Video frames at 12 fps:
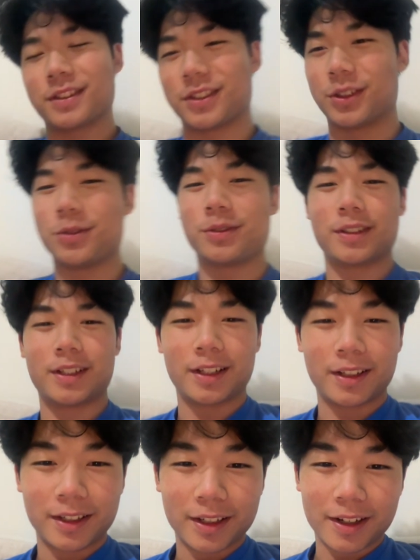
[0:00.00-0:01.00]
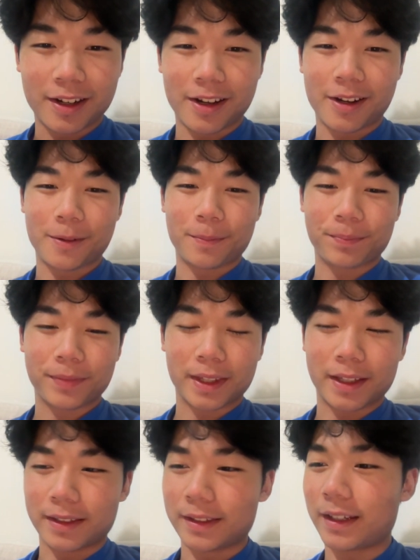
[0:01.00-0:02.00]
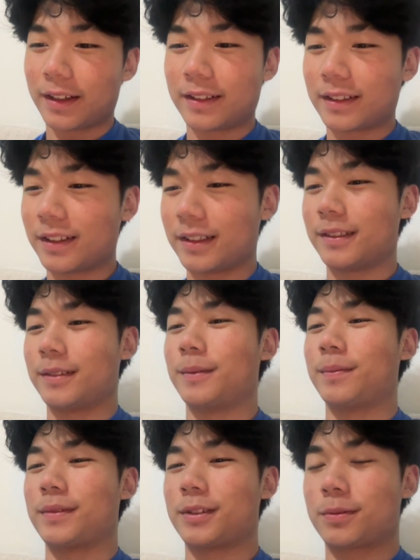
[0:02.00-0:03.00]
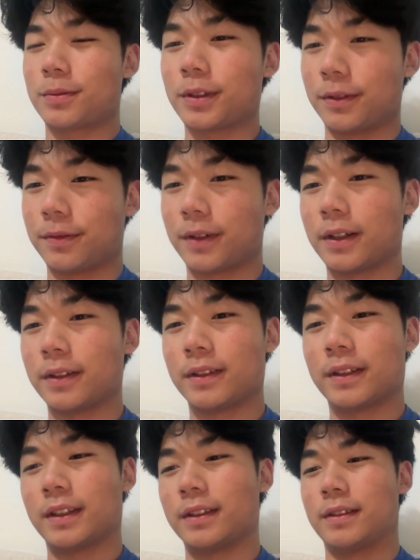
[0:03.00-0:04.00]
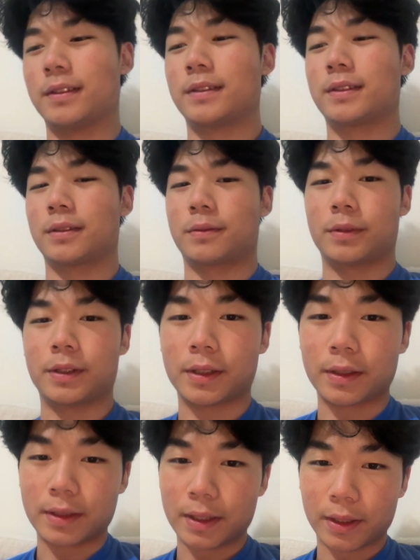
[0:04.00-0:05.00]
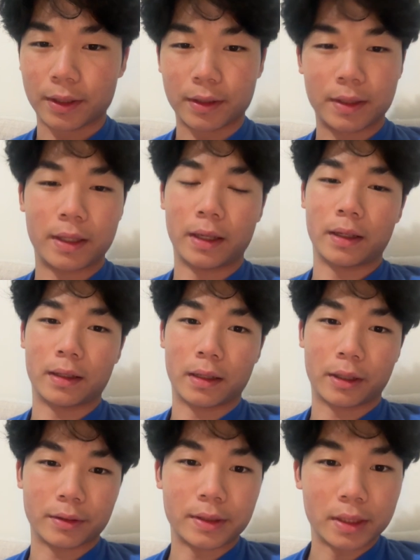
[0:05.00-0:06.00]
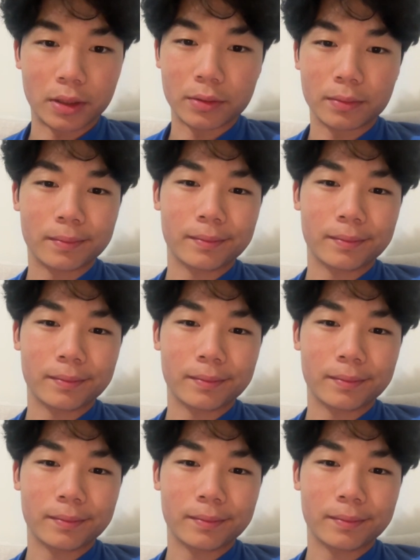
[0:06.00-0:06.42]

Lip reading: too. And yeah, it's really fun. It's a really good year, and I'll see you.